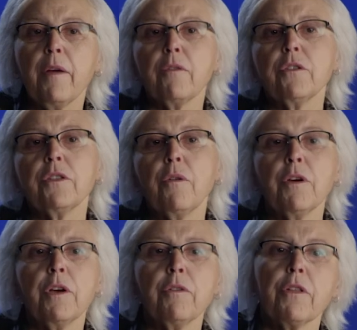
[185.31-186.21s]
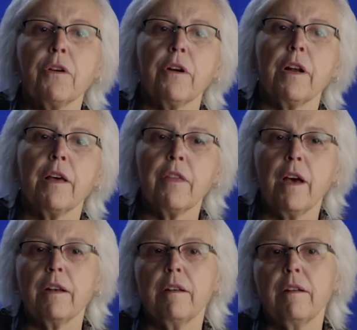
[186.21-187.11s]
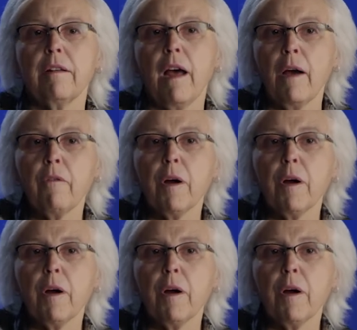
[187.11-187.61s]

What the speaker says: they were so good with her, and I thought, I